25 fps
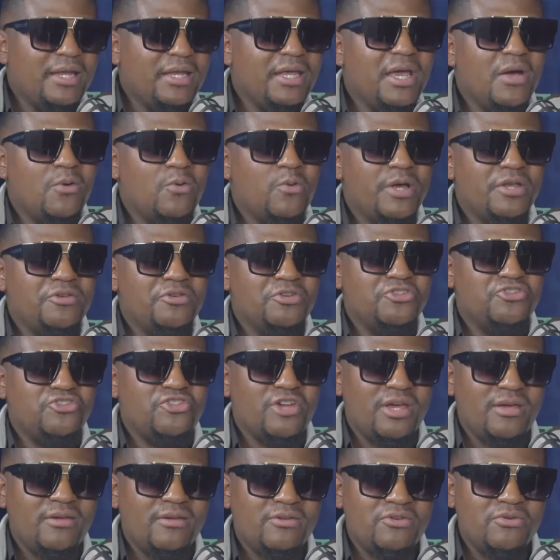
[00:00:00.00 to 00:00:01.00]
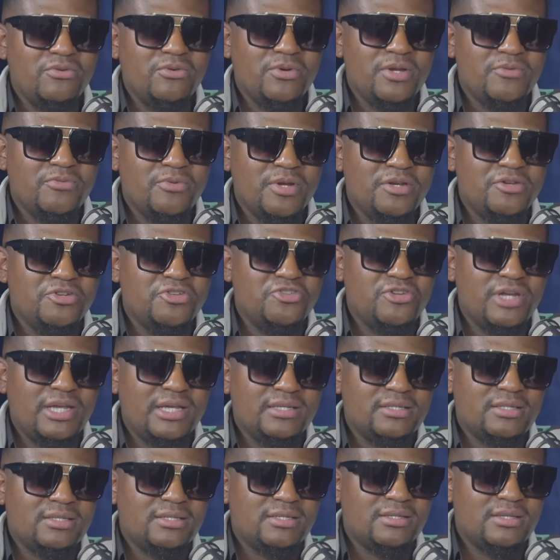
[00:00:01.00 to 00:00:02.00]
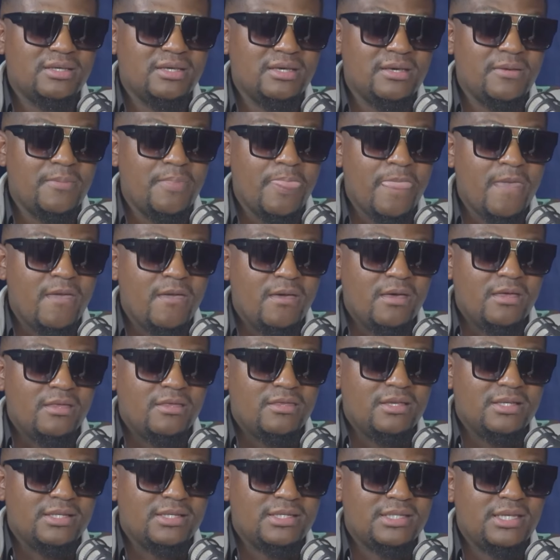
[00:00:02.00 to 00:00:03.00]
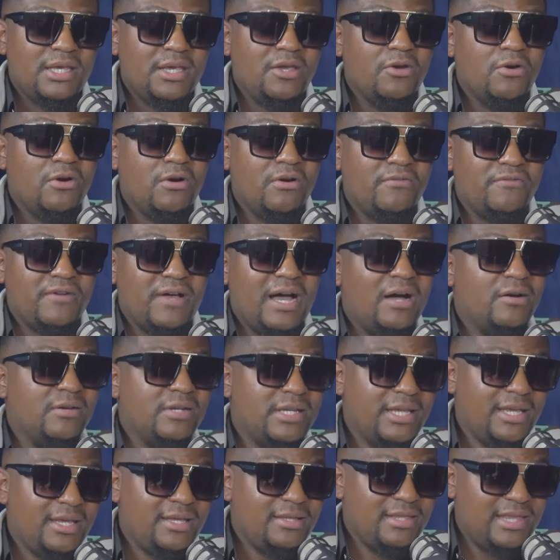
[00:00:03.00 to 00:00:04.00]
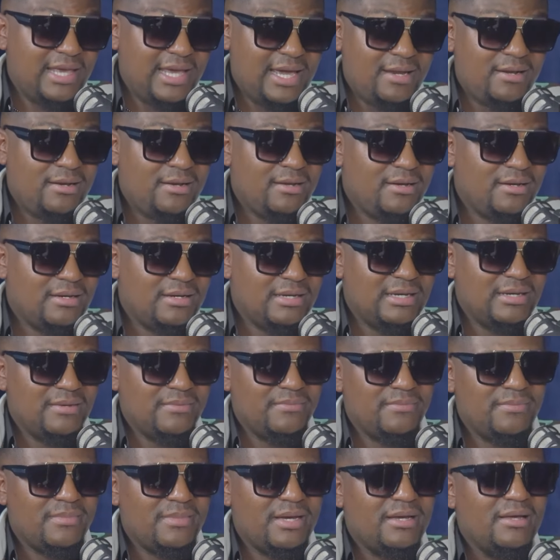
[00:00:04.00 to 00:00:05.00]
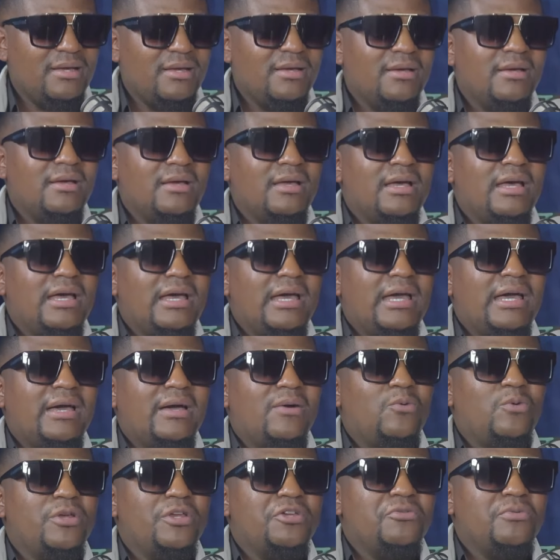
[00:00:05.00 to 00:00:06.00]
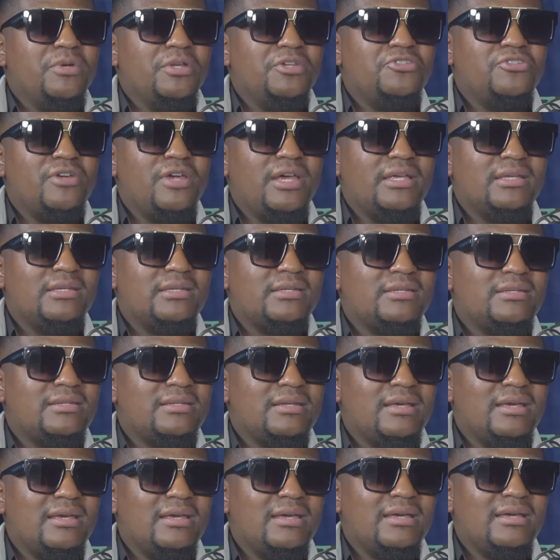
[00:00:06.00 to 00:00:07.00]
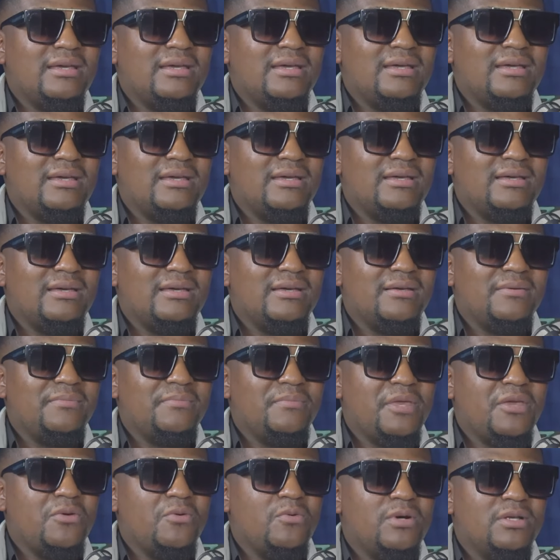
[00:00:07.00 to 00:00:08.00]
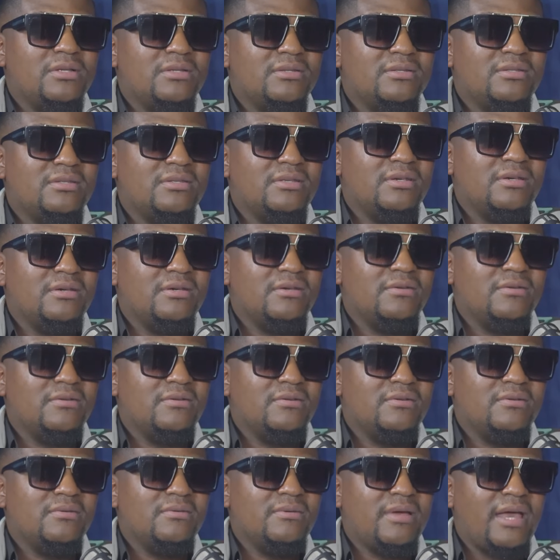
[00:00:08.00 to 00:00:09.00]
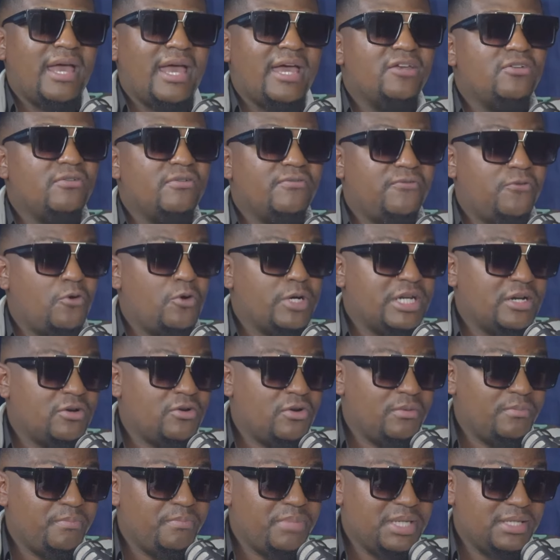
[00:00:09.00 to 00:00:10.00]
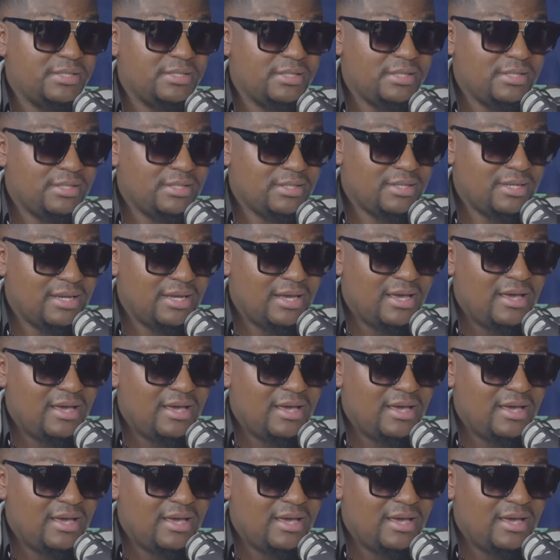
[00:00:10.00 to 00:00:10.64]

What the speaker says: year when you dressed the CEO of Audi then. We dressed, he was the head of Vodacom business.